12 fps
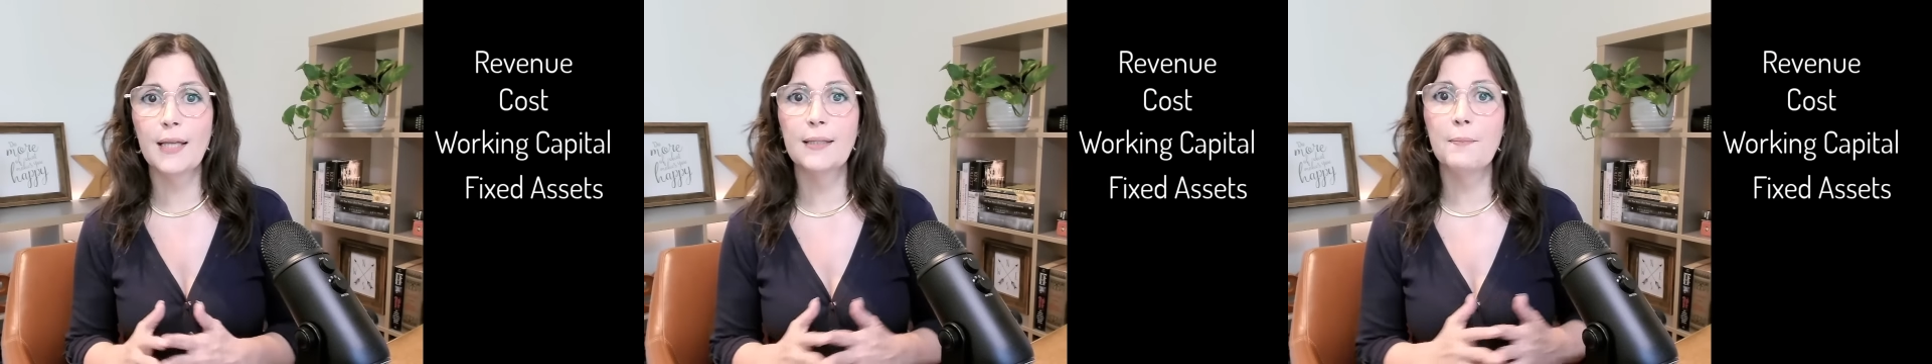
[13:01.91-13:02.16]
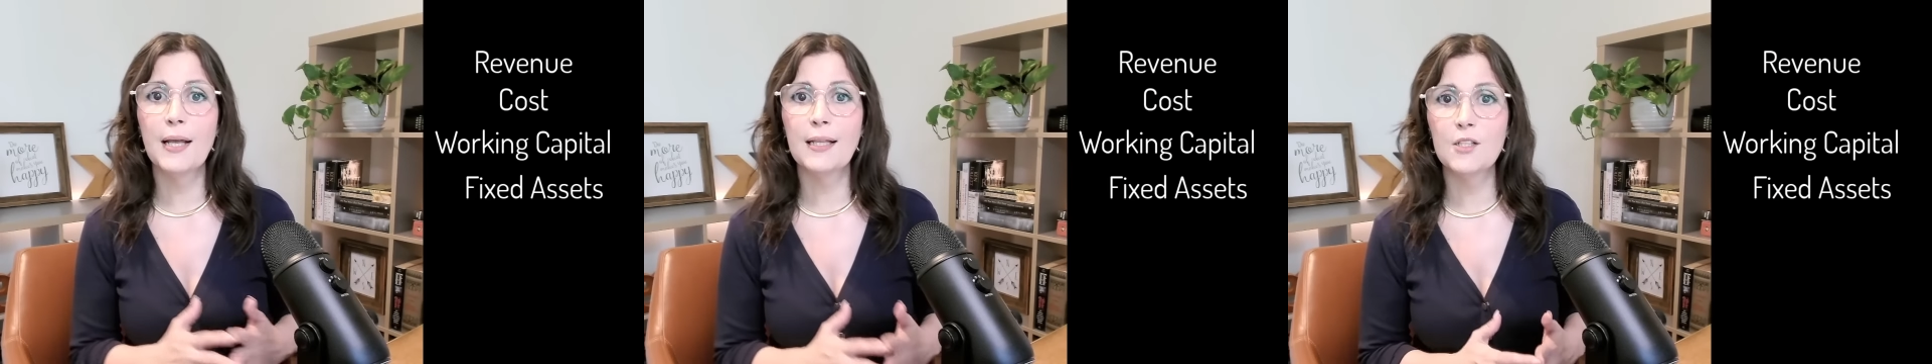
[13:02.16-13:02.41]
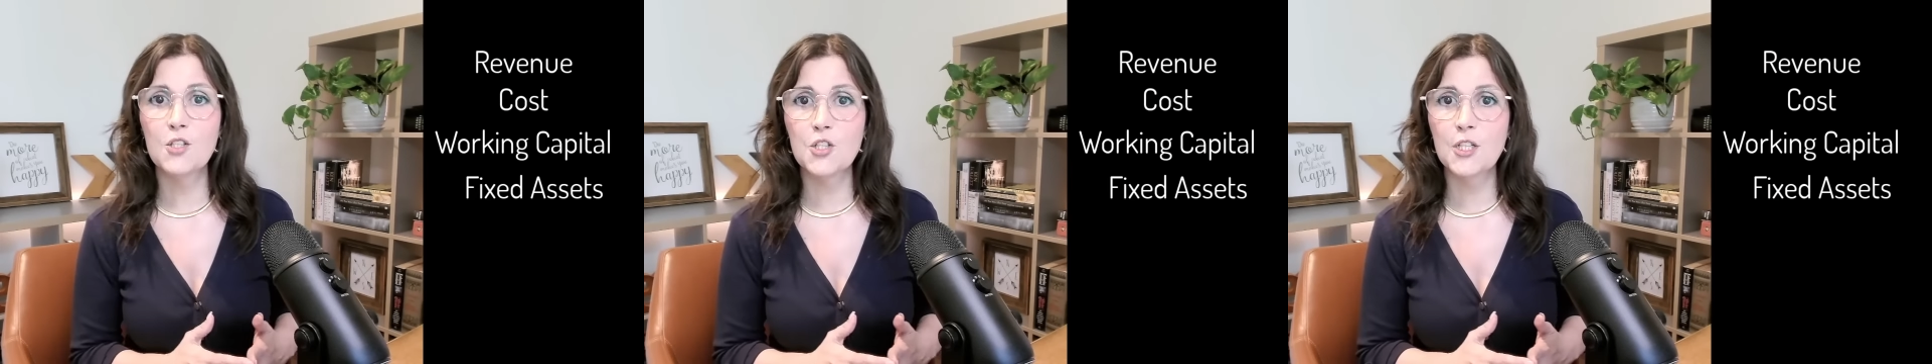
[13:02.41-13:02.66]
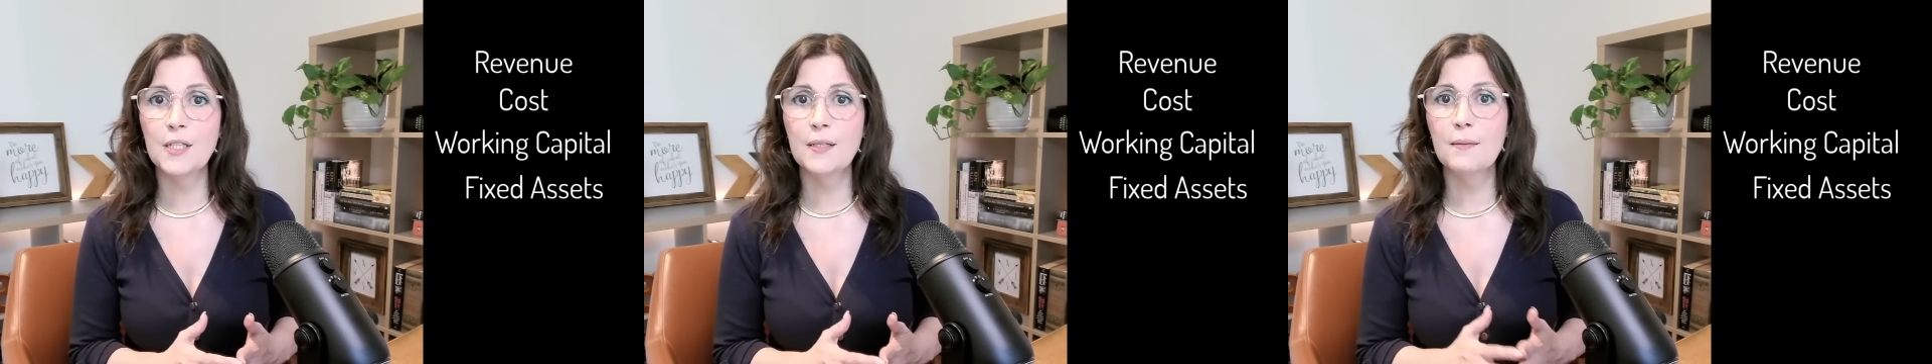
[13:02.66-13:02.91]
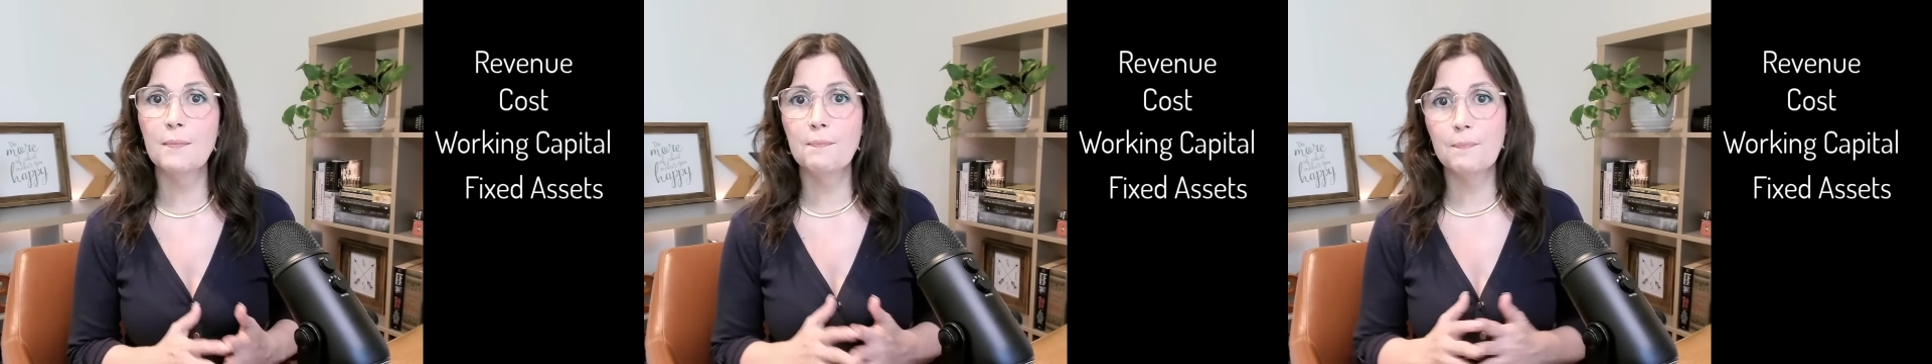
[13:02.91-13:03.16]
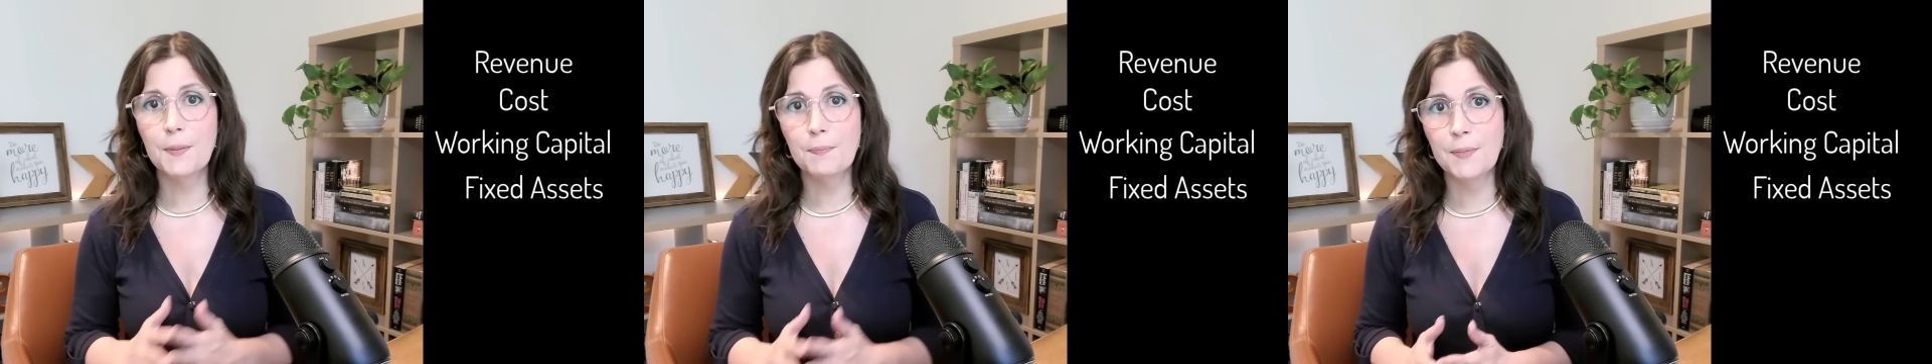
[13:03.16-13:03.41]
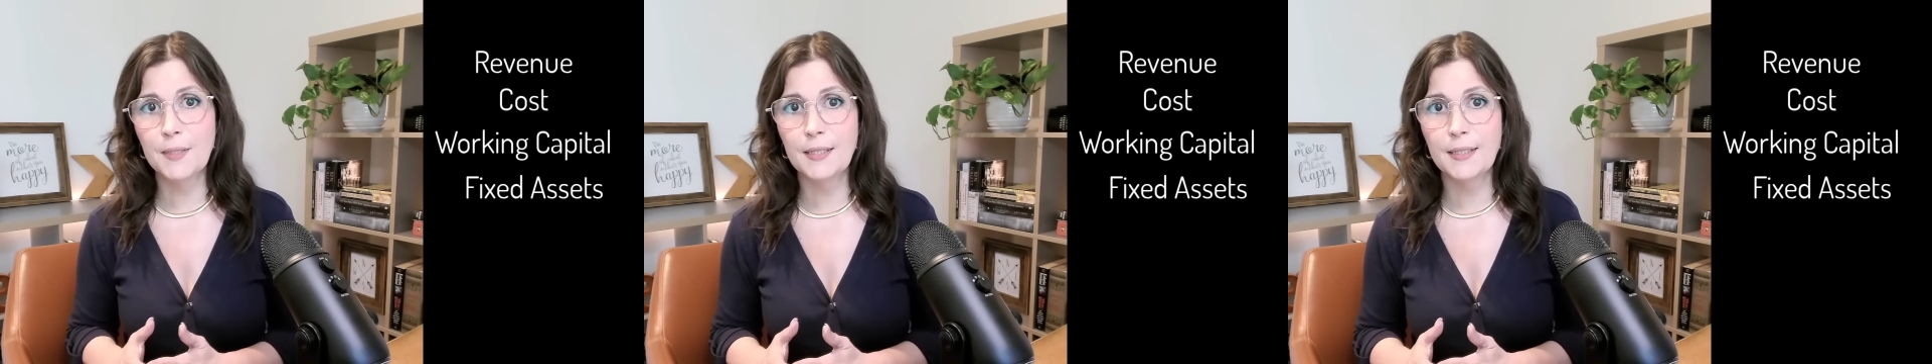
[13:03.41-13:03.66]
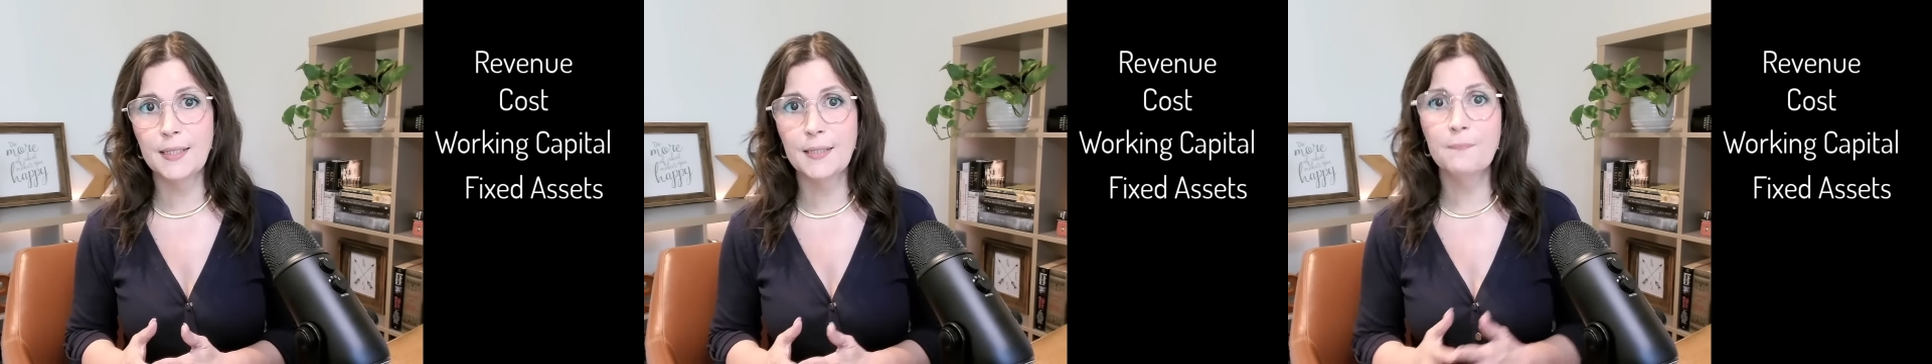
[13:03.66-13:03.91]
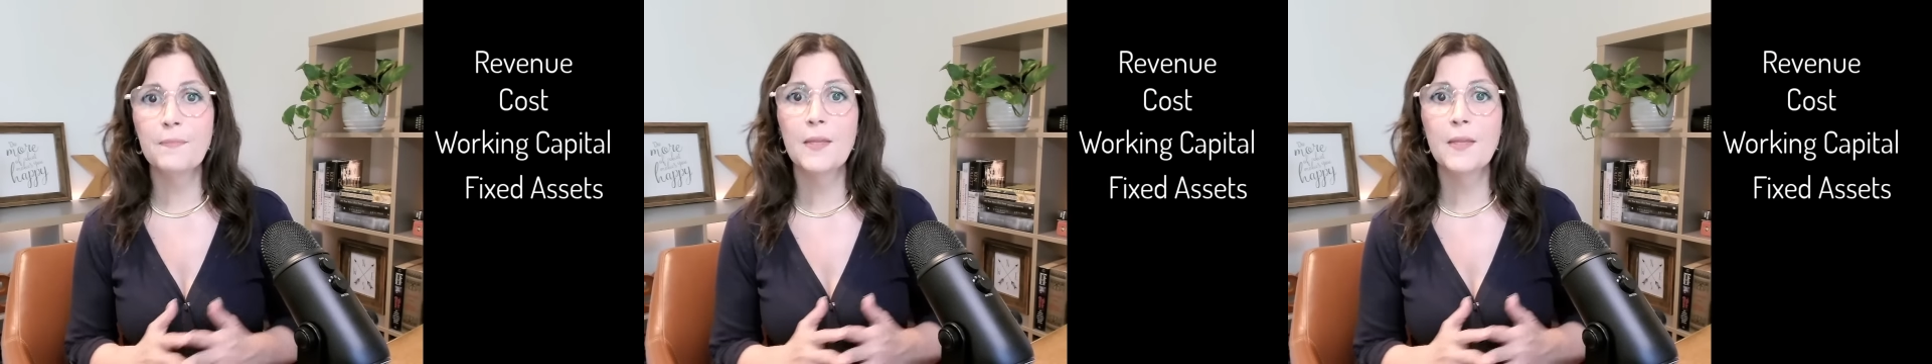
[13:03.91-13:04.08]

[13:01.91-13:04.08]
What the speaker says: balance sheet, PP&E.